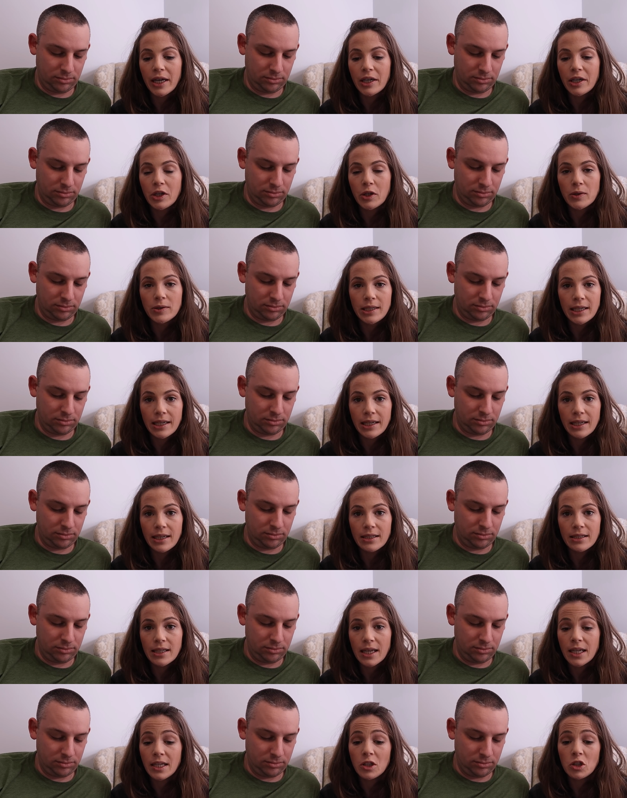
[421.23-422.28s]
Speaker 1: and no
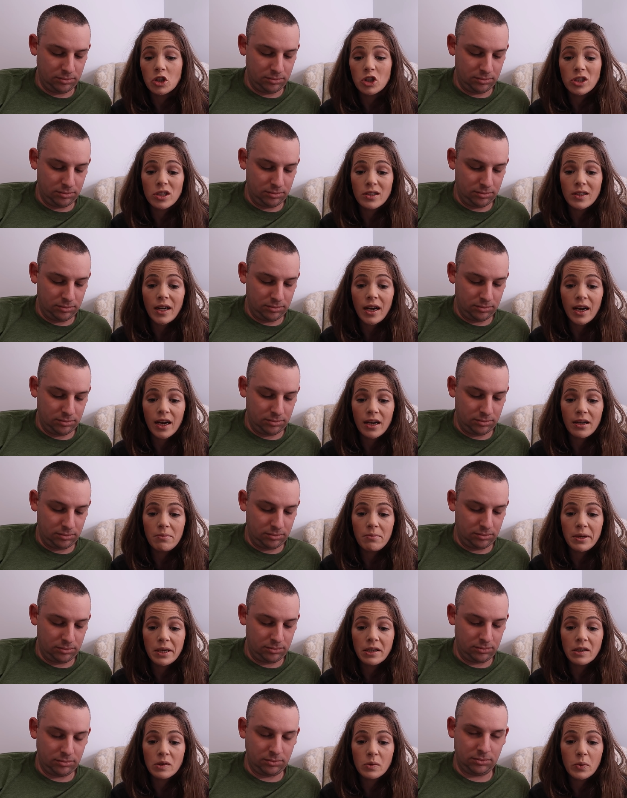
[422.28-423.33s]
tickets. And it's just high
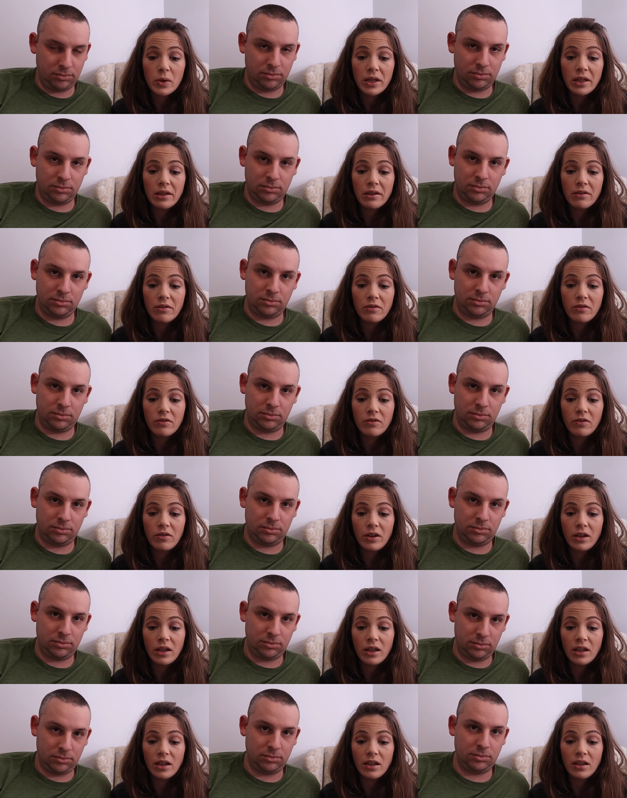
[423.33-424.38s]
because we live
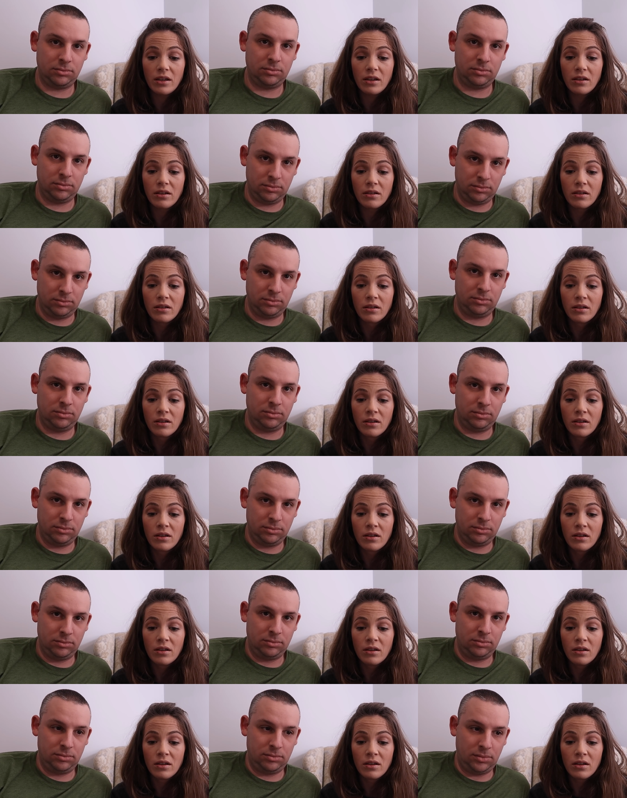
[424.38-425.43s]
in...
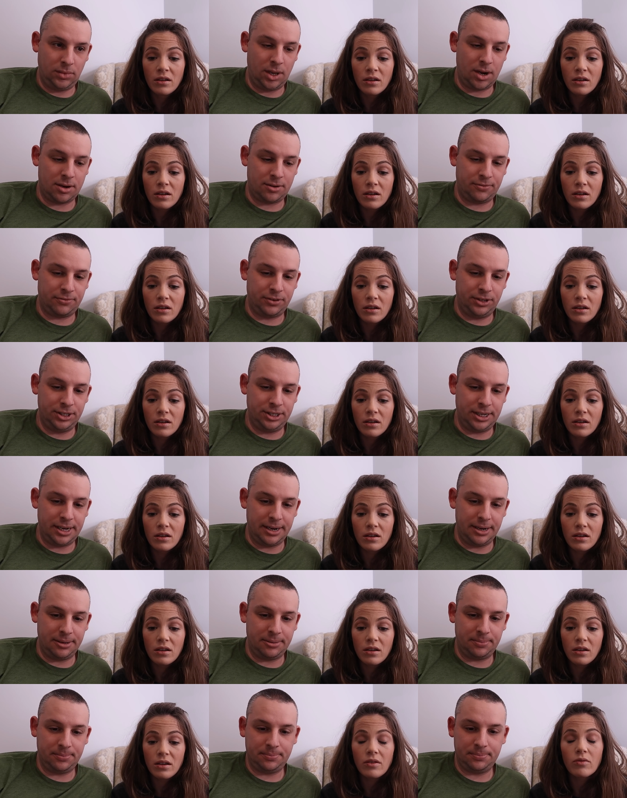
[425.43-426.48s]
Speaker 2: not a free
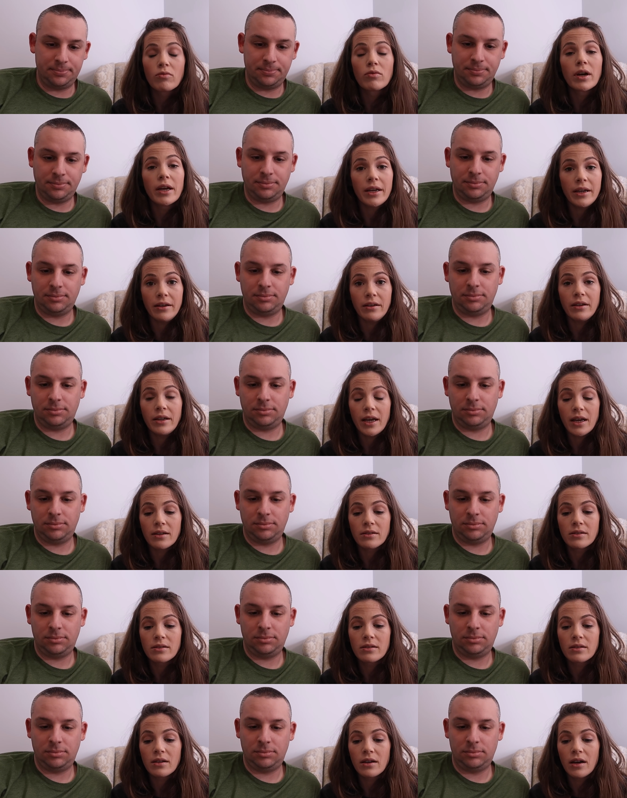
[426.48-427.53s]
state.
Speaker 1: Right,
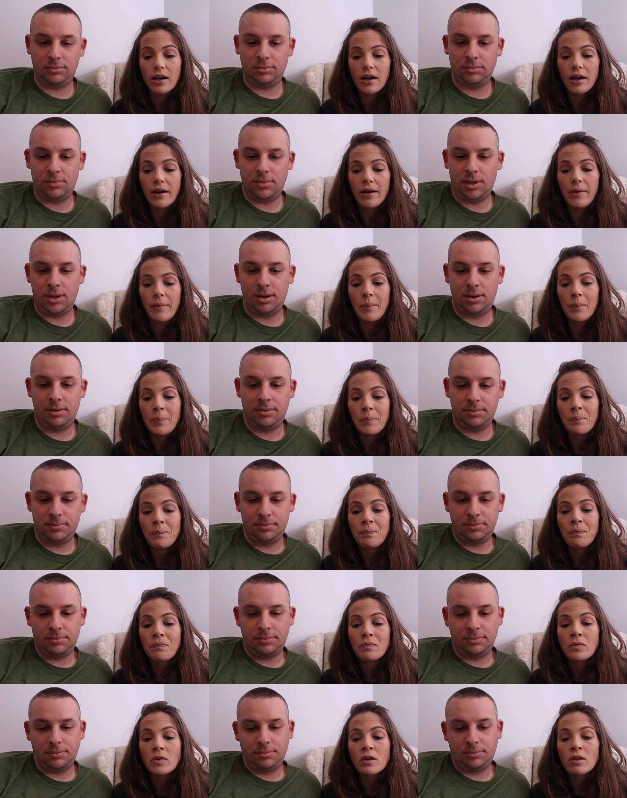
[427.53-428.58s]
yes. Um,
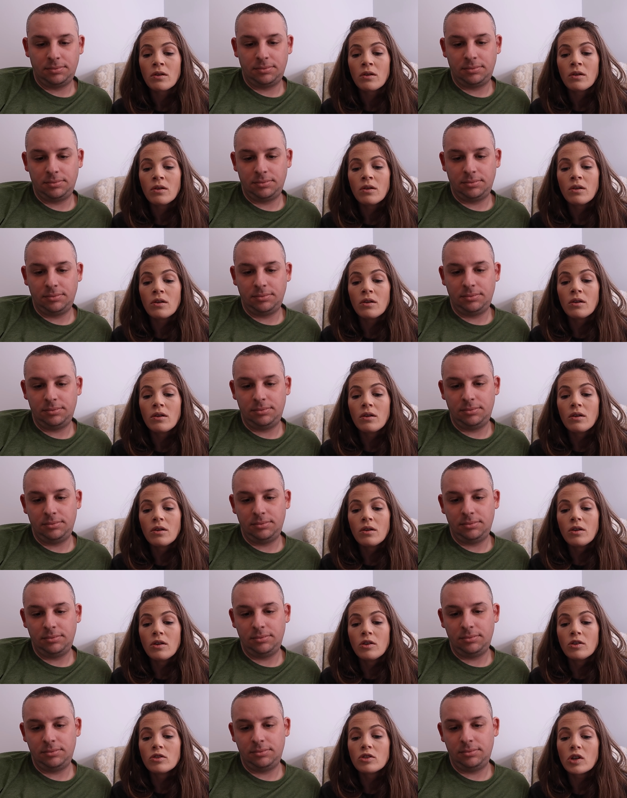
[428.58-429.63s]

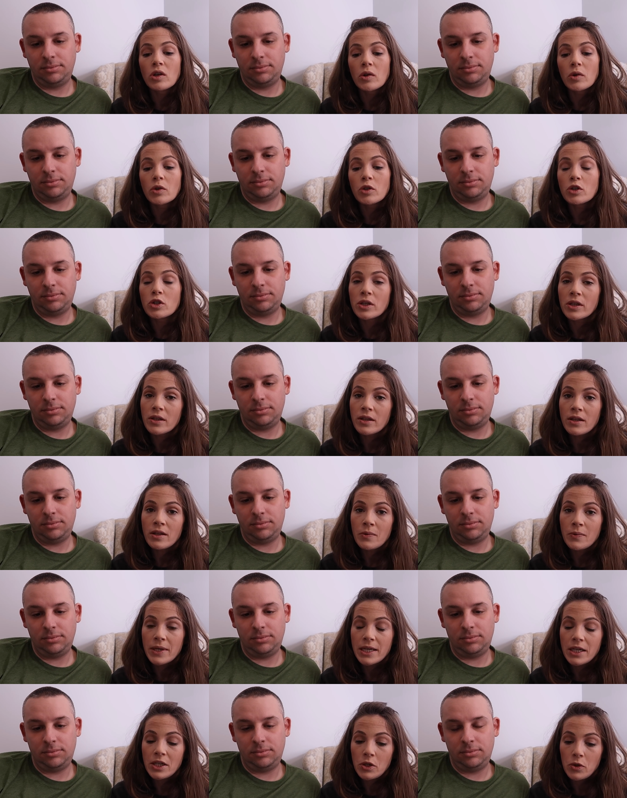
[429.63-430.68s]
so there's nothing that
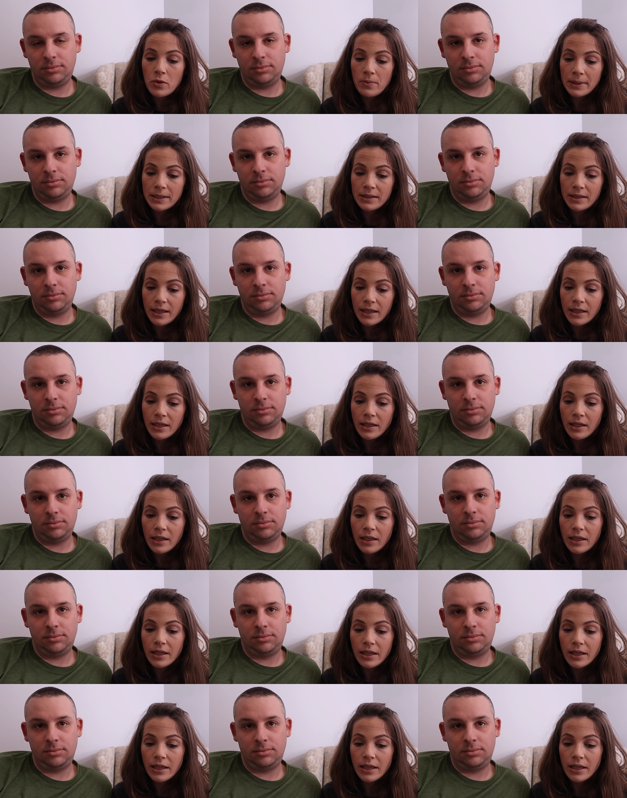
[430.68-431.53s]
we can do about that.